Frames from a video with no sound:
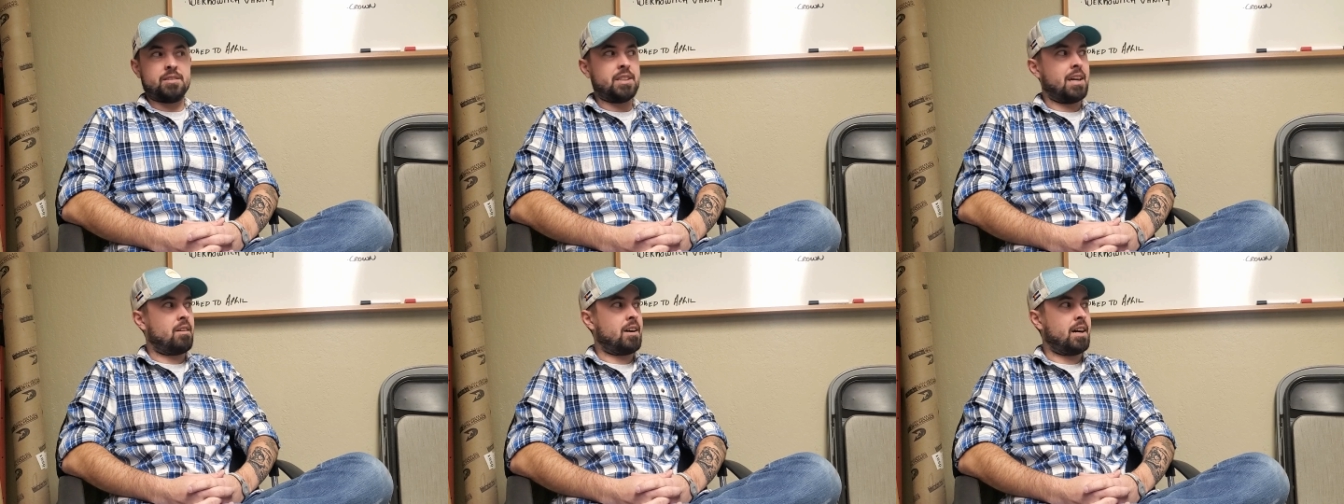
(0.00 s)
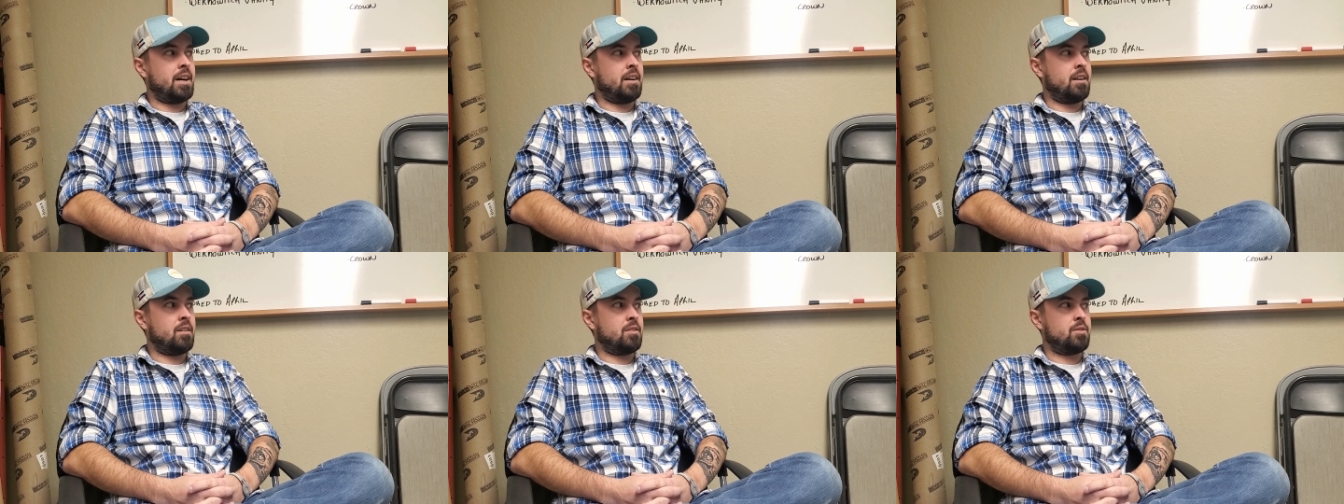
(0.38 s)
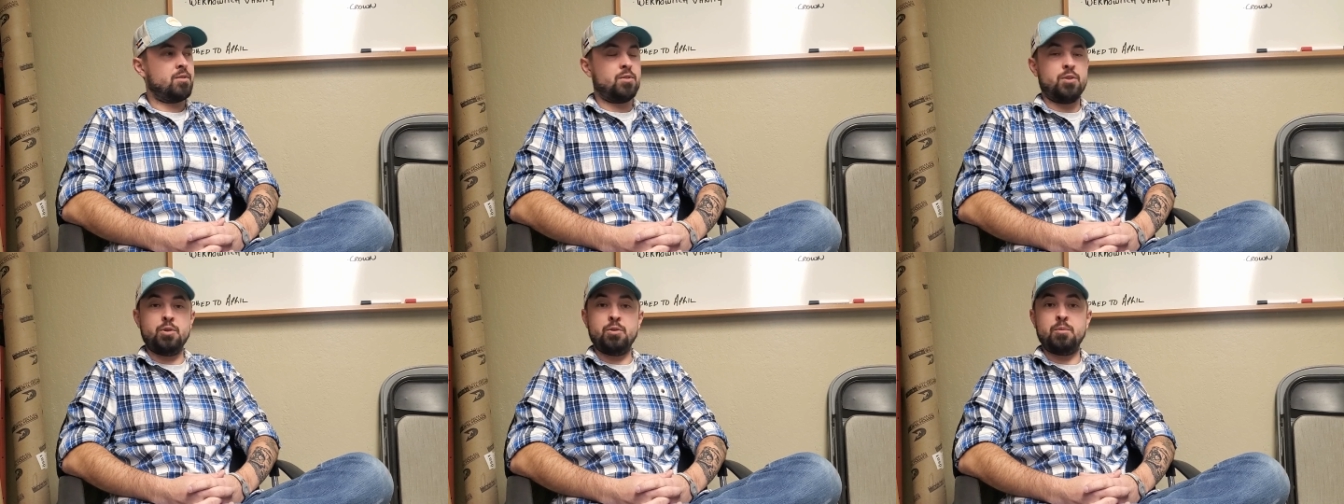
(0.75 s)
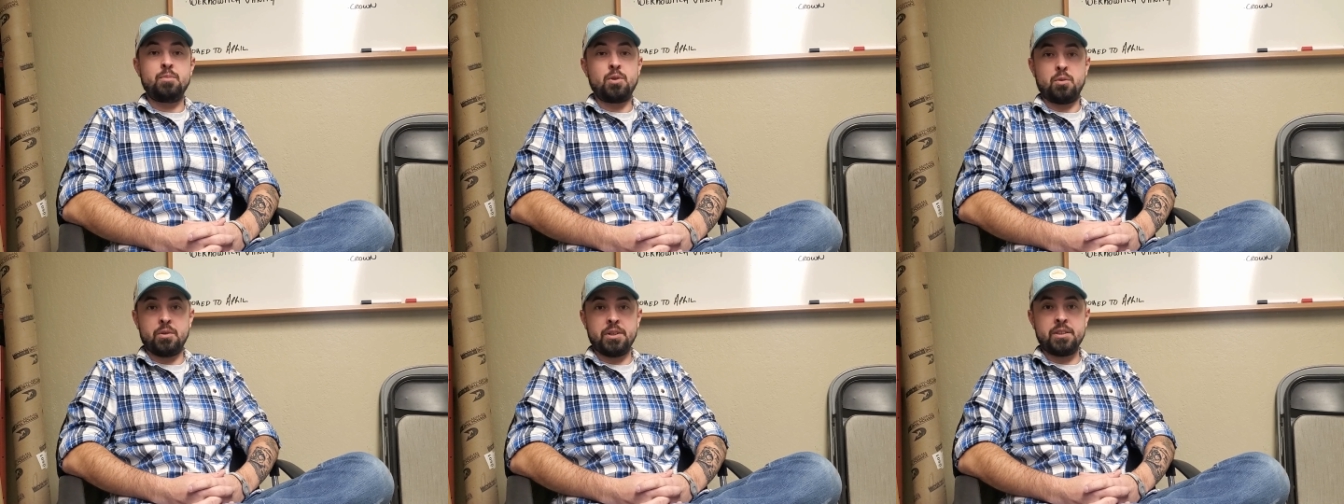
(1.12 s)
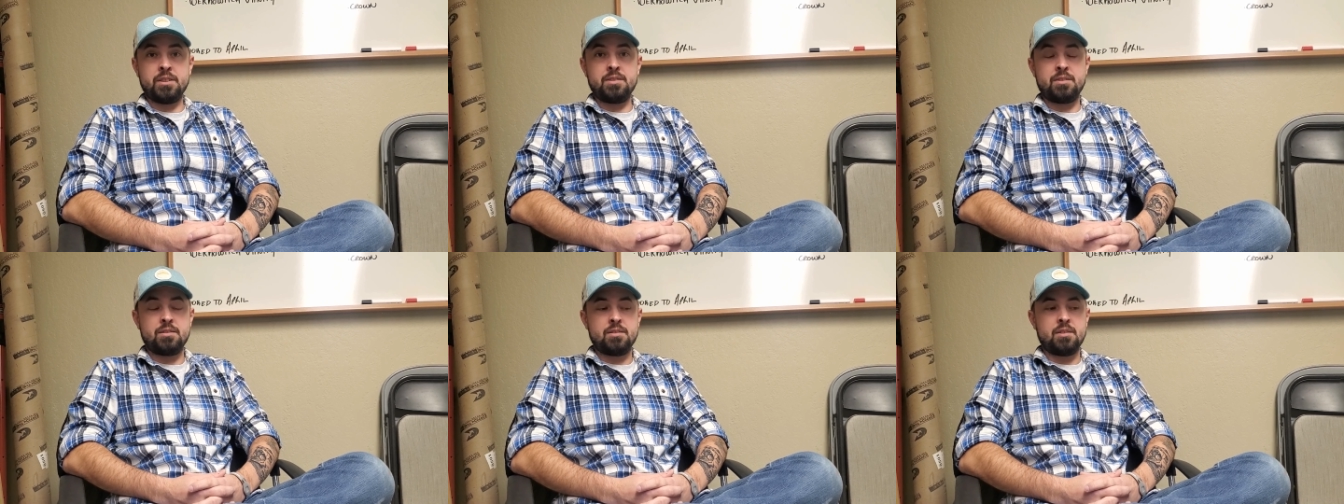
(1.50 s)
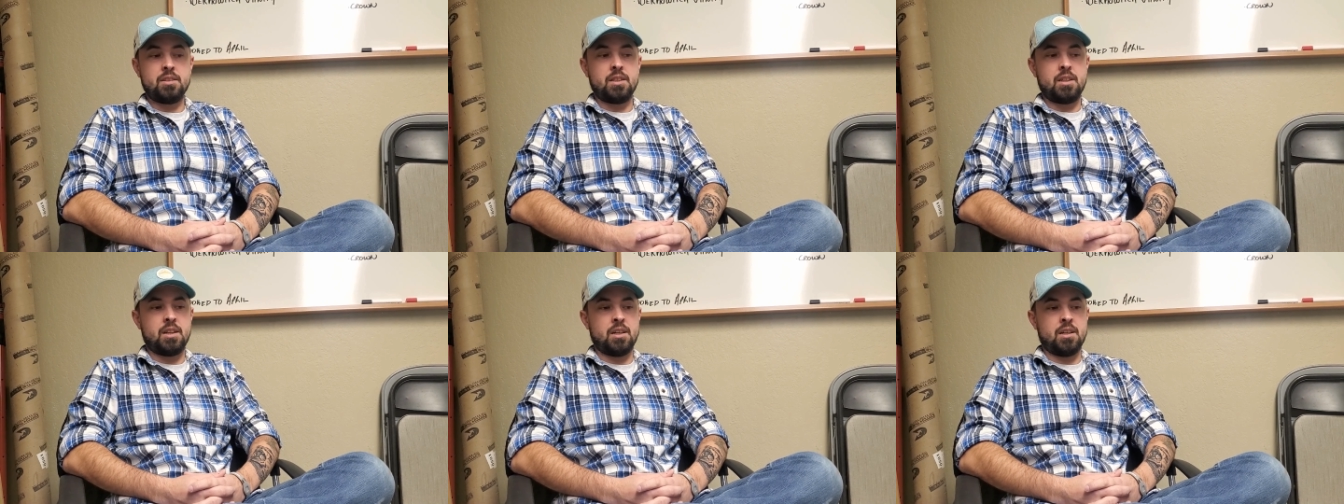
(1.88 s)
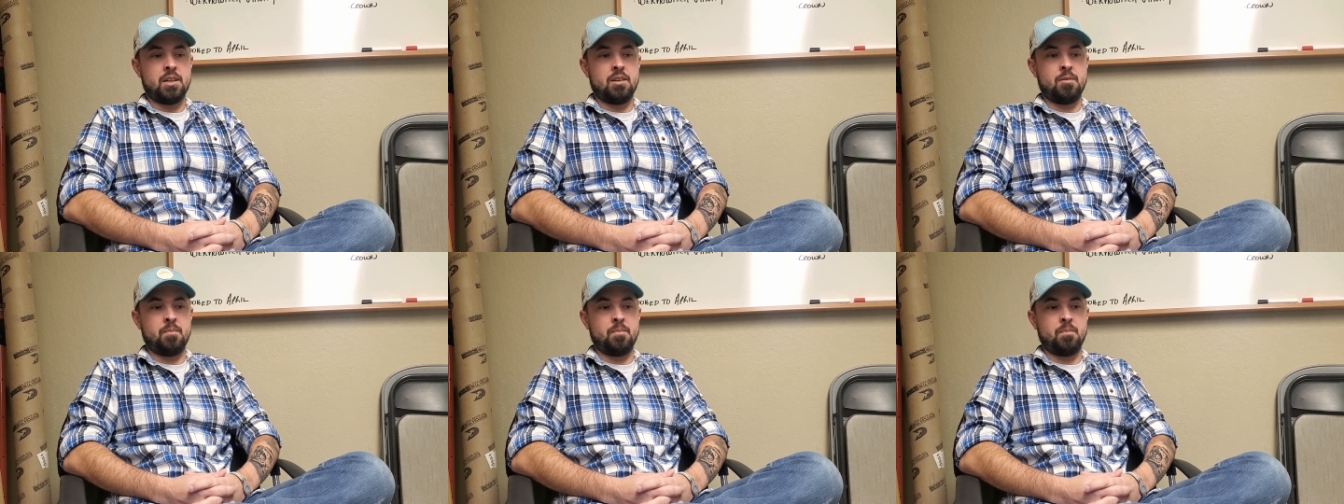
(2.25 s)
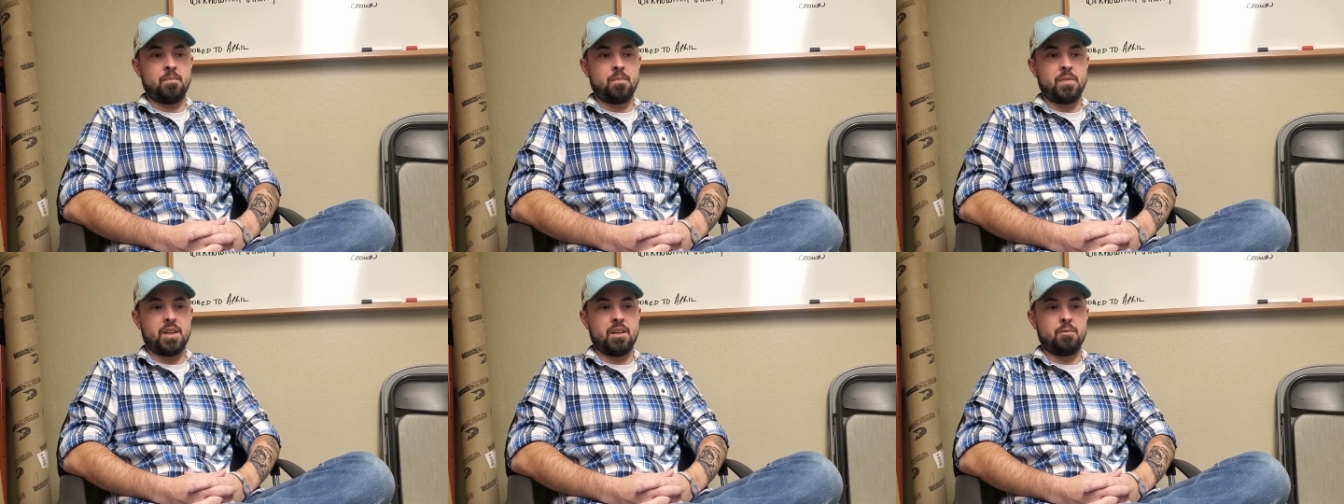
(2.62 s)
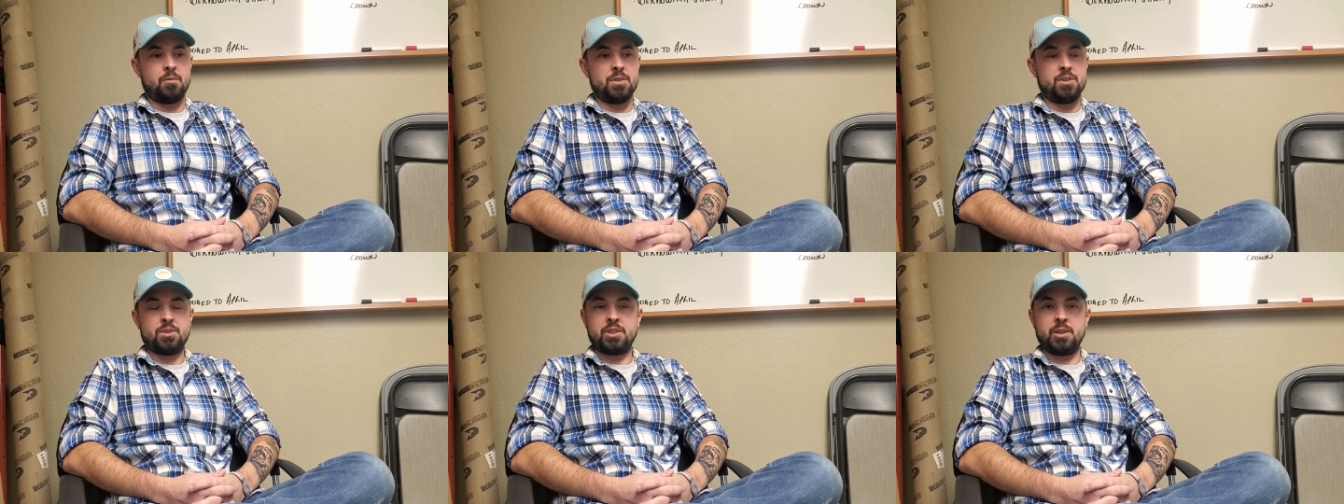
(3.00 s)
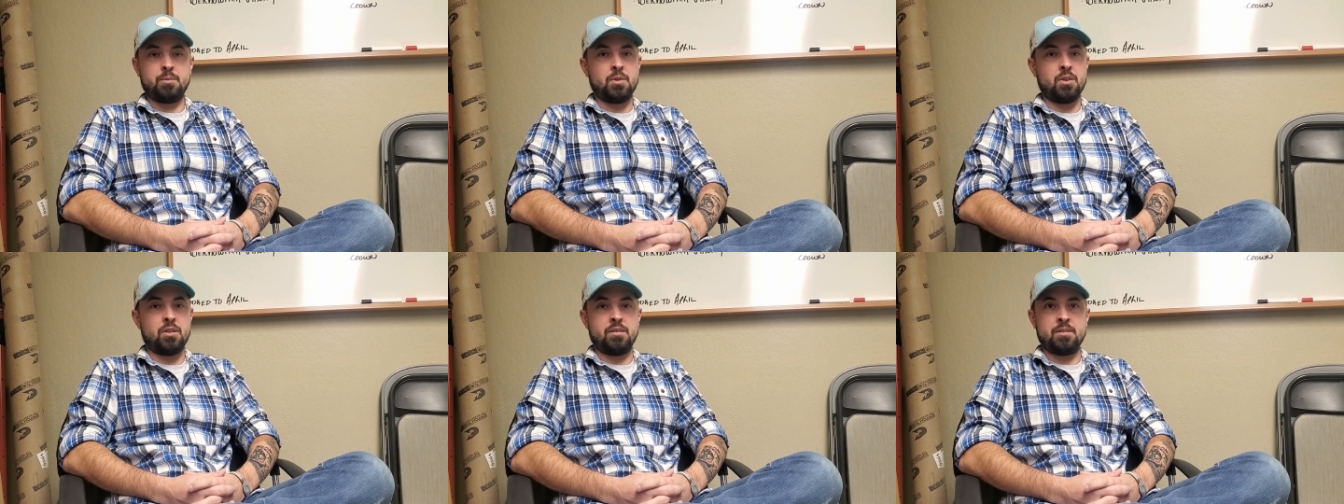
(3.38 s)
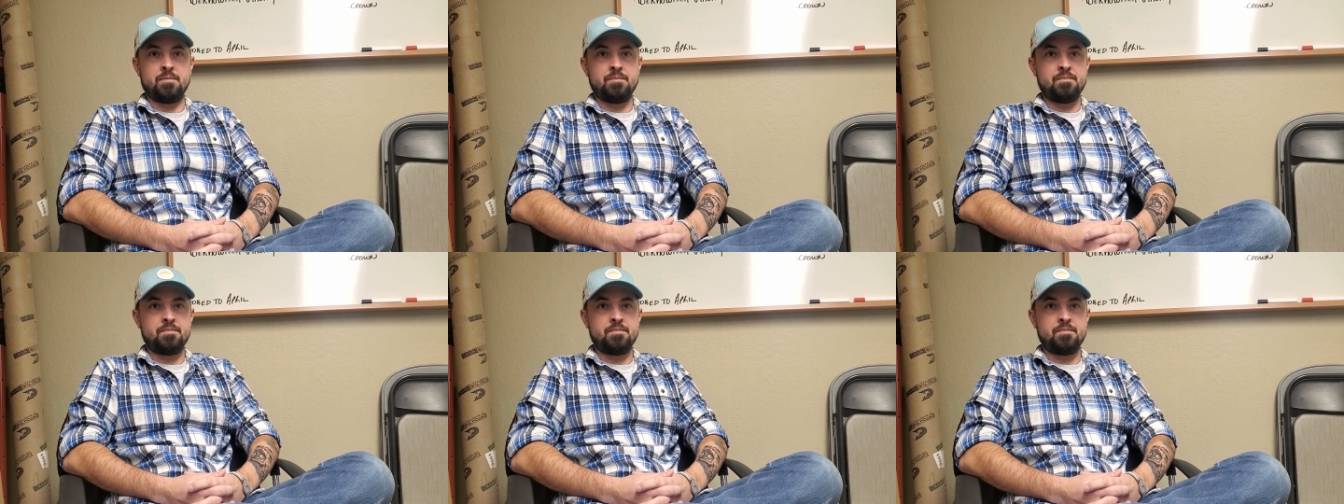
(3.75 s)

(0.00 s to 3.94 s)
hired 2 employees, and we just keep growing.